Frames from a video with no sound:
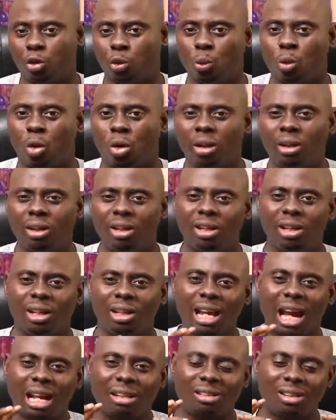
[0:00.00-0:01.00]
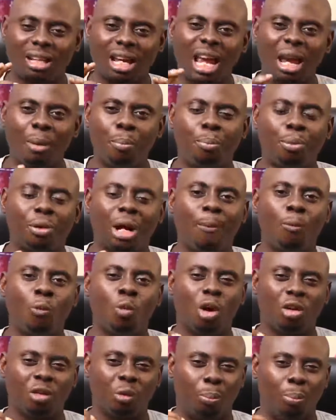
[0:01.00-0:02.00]
1 that Abraham
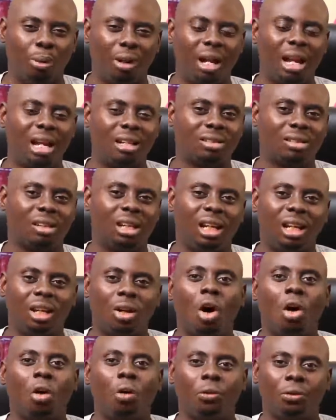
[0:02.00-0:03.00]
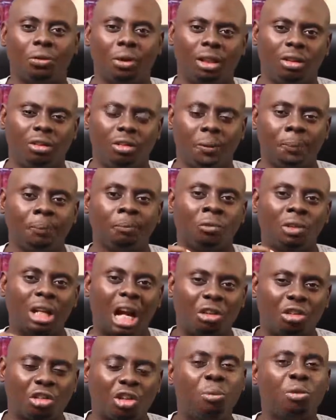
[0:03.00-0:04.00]
was blessed in all things.
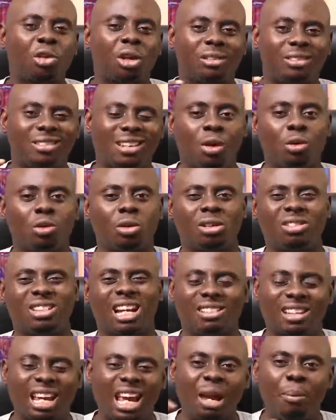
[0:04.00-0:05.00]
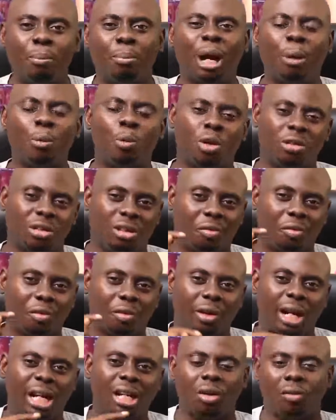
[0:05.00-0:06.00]
And scripture tells us that Abraham was the
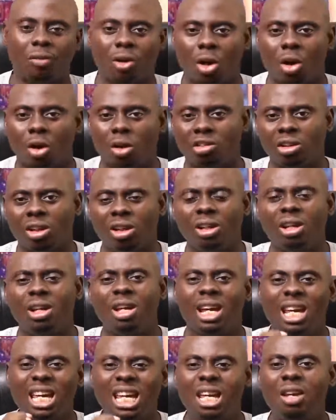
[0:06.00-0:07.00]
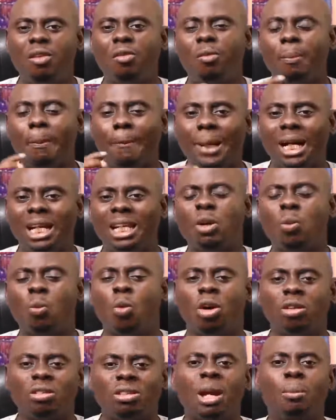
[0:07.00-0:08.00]
friend of God. If money
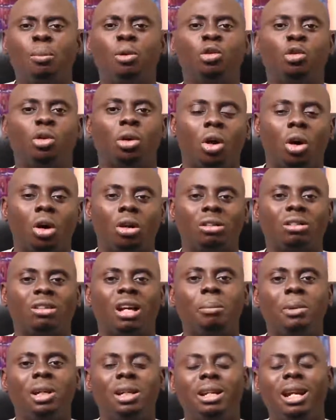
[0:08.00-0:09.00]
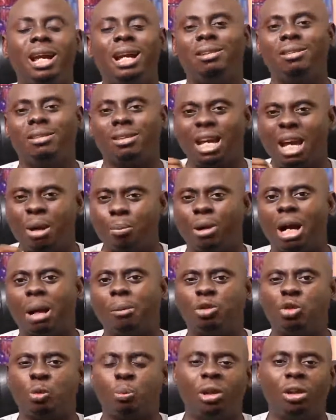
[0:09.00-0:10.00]
was able to contaminate
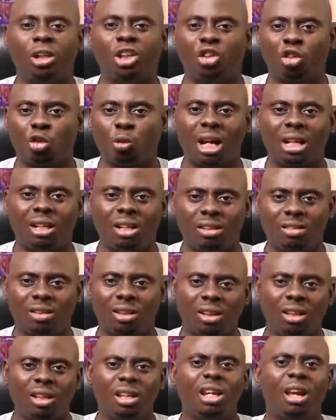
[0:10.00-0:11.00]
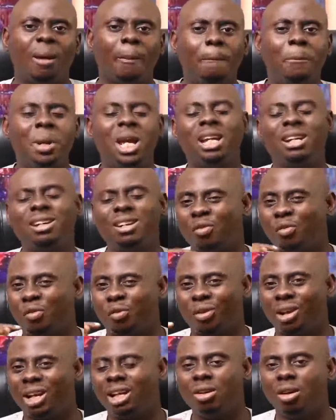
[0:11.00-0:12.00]
Abraham's spirituality, being the
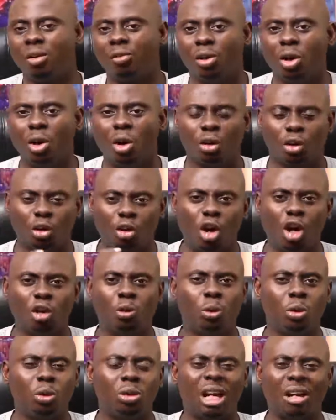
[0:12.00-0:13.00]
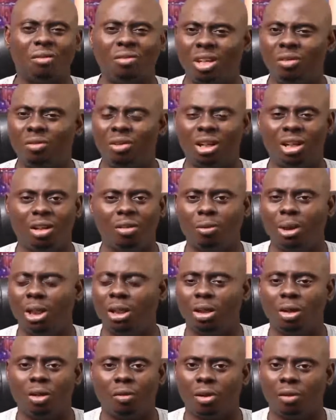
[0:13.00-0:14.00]
friend of God, God wouldn't have given him
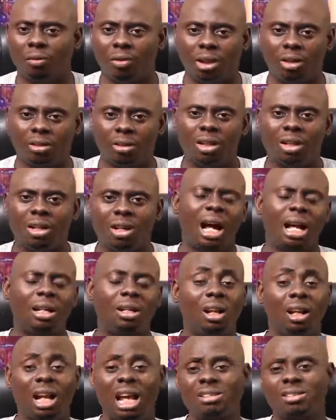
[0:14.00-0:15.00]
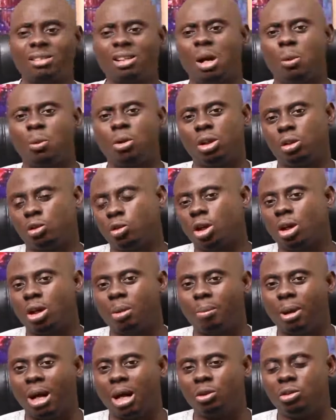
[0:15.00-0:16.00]
enough of it. And the last thing I want to talk
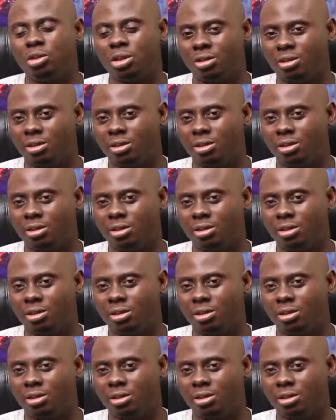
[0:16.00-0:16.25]
about is